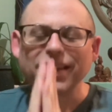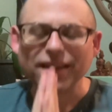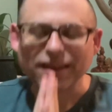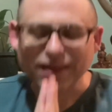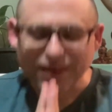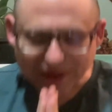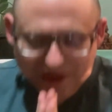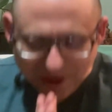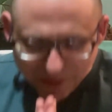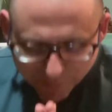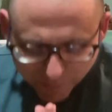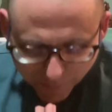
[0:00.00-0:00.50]

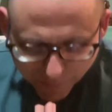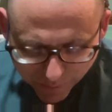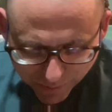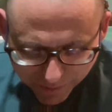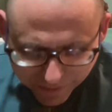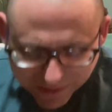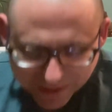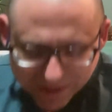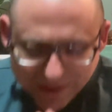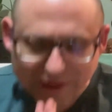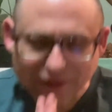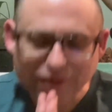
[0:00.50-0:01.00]
Namo
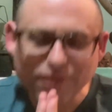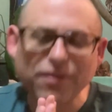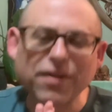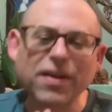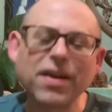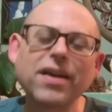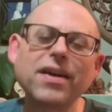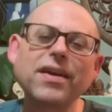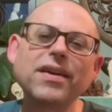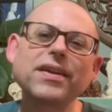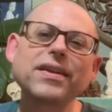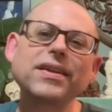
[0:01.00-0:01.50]

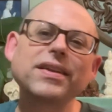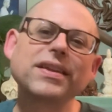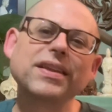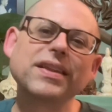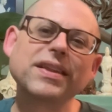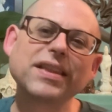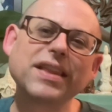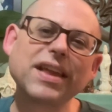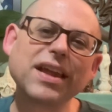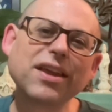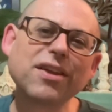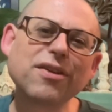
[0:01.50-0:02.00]
Amitabha.
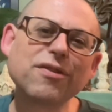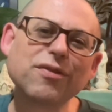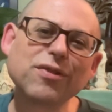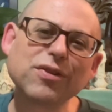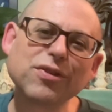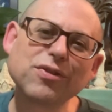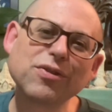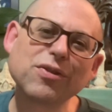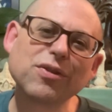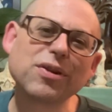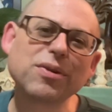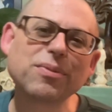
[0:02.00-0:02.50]
Thank you for
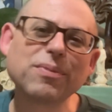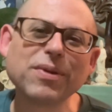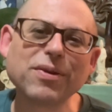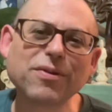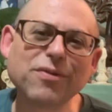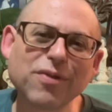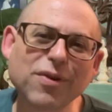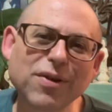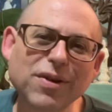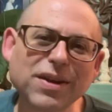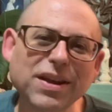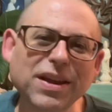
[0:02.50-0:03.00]
joining me
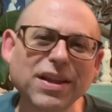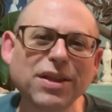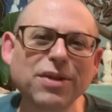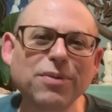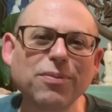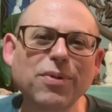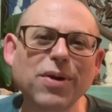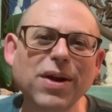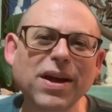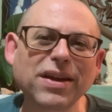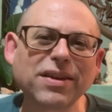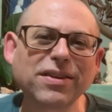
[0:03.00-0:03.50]
for a daily
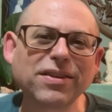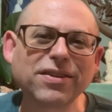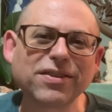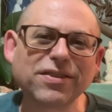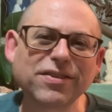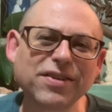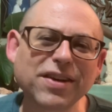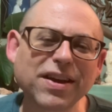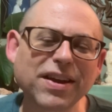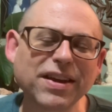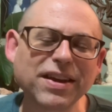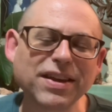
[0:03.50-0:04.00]
practice
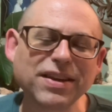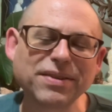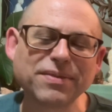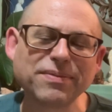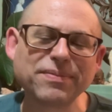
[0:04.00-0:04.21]
check-in.